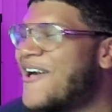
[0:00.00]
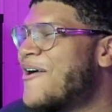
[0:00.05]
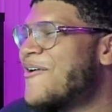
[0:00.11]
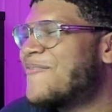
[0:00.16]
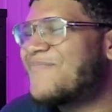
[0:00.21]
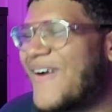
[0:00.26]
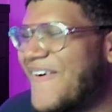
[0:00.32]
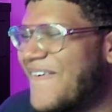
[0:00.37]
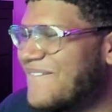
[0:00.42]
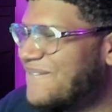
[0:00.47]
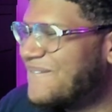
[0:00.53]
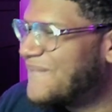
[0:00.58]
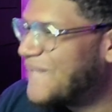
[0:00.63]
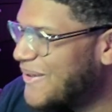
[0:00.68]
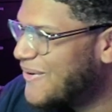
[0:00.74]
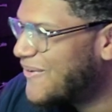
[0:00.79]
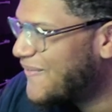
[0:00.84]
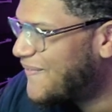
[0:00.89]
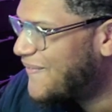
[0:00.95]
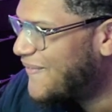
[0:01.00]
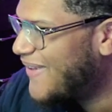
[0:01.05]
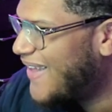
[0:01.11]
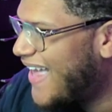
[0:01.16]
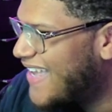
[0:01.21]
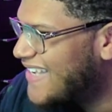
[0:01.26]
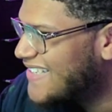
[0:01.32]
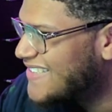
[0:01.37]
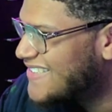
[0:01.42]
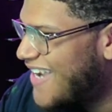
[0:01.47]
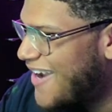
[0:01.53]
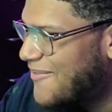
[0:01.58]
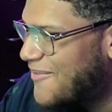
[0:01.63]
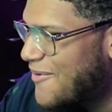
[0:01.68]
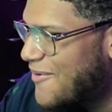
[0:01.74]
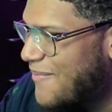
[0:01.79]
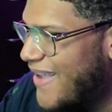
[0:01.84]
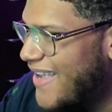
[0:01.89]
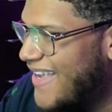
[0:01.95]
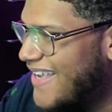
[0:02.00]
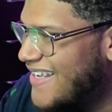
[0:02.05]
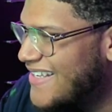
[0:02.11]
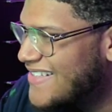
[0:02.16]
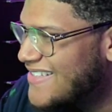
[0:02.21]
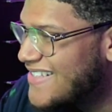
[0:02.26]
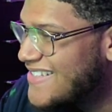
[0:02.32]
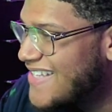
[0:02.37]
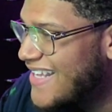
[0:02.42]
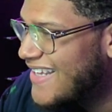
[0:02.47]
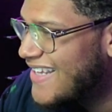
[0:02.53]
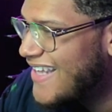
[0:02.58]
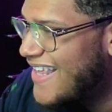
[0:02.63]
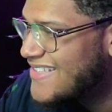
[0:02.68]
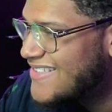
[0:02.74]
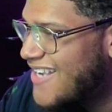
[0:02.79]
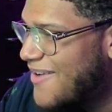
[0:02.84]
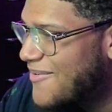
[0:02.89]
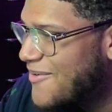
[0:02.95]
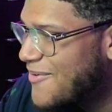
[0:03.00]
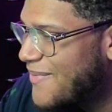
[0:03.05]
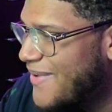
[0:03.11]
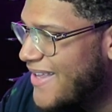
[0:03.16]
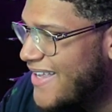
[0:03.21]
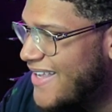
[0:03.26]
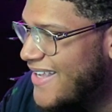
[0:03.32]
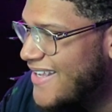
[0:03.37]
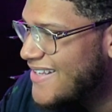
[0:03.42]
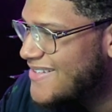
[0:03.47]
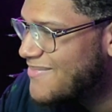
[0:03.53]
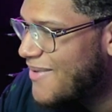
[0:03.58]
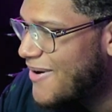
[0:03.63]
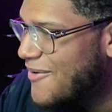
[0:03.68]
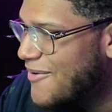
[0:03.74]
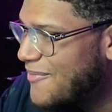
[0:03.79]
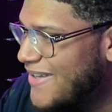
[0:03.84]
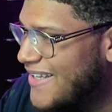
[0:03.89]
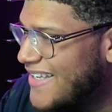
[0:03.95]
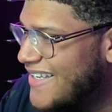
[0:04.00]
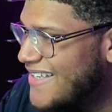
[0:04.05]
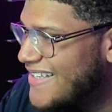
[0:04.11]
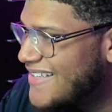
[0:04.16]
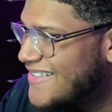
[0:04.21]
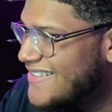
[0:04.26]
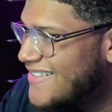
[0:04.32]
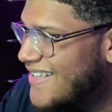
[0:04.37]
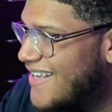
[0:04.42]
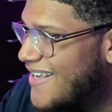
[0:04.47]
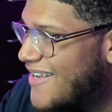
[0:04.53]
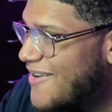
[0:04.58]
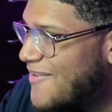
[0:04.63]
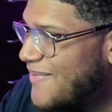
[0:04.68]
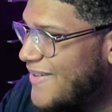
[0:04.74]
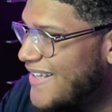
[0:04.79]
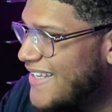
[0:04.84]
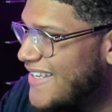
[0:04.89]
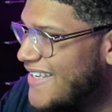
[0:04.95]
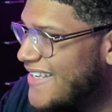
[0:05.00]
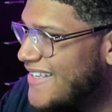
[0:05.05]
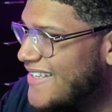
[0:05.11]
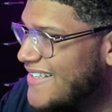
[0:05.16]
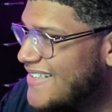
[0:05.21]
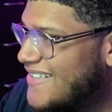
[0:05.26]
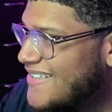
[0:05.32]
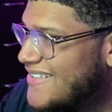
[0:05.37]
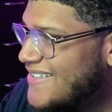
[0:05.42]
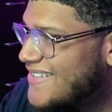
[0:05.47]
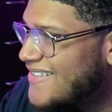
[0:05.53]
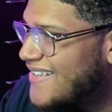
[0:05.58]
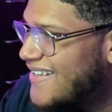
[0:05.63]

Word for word: Bro, beautiful last chapter page. Is that the last chapter page? Bro, please. Please.